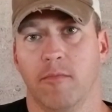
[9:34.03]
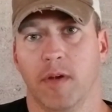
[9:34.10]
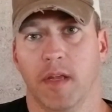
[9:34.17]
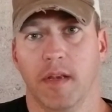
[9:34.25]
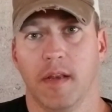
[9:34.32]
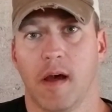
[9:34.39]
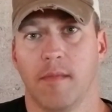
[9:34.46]
we
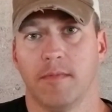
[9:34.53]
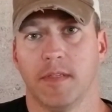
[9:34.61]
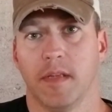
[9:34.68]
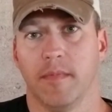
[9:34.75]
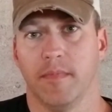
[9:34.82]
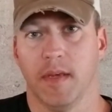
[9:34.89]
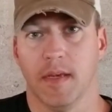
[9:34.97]
adopt
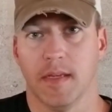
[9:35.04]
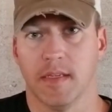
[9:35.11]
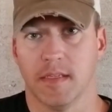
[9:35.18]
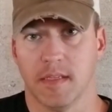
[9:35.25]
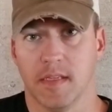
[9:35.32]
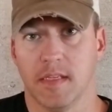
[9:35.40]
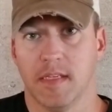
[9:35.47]
something
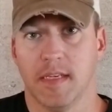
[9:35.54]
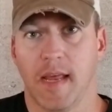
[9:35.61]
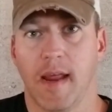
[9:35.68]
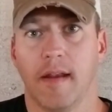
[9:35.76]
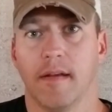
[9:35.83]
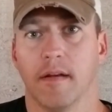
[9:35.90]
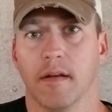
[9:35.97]
as the
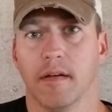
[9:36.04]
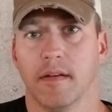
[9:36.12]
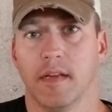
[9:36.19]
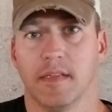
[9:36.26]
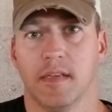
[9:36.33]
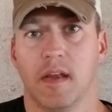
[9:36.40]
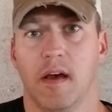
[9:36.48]
standard
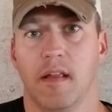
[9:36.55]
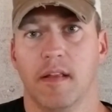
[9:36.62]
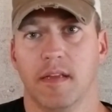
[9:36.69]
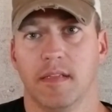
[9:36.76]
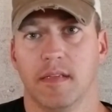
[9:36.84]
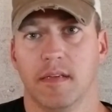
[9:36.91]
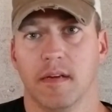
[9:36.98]
does not
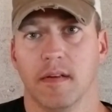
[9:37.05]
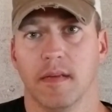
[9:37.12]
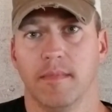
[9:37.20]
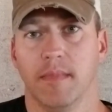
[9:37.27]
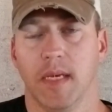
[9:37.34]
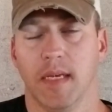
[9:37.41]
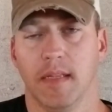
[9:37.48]
necessarily
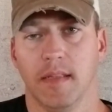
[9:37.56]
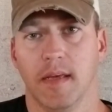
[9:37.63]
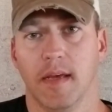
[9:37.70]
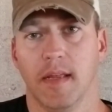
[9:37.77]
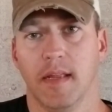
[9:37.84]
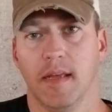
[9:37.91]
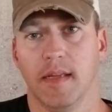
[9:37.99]
mean
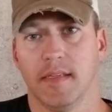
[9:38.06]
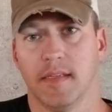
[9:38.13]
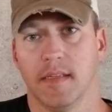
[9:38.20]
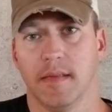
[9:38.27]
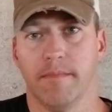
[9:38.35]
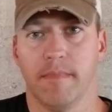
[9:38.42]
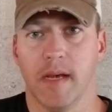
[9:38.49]
that it's
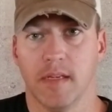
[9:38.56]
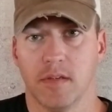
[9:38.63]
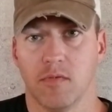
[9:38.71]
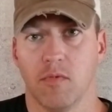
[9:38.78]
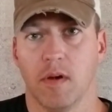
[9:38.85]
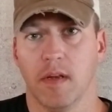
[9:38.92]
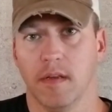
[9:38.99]
the best
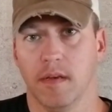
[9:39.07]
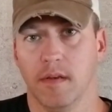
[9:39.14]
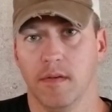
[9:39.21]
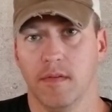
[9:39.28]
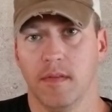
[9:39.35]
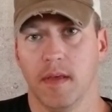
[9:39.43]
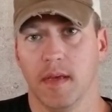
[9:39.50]
way to
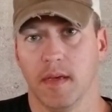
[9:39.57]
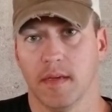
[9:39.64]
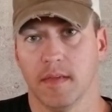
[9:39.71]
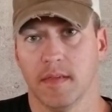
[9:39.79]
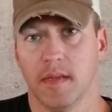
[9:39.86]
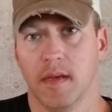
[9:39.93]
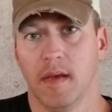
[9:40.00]
do
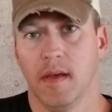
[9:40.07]
things.